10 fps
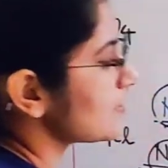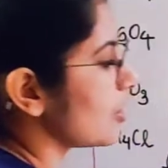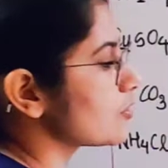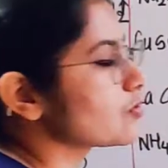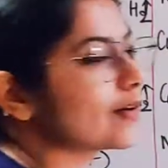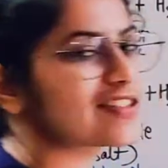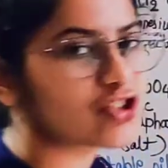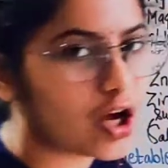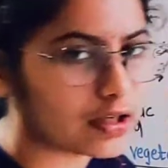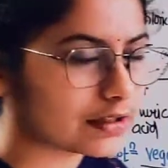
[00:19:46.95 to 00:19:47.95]
is also a
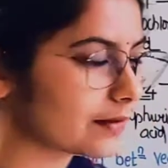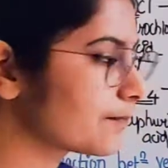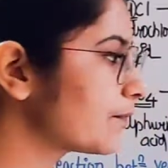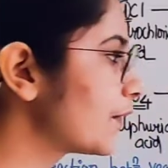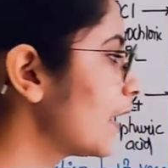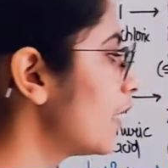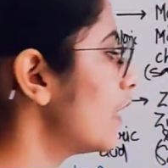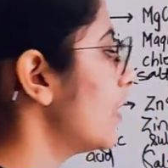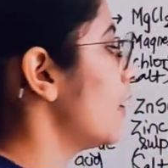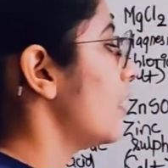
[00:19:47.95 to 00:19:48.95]
salt.
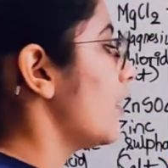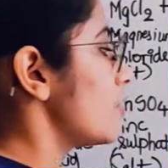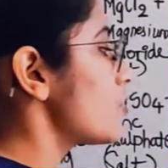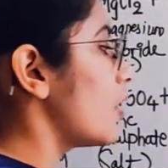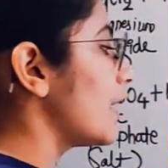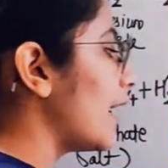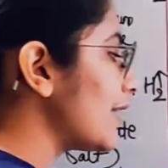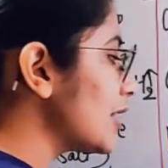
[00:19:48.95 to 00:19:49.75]
So here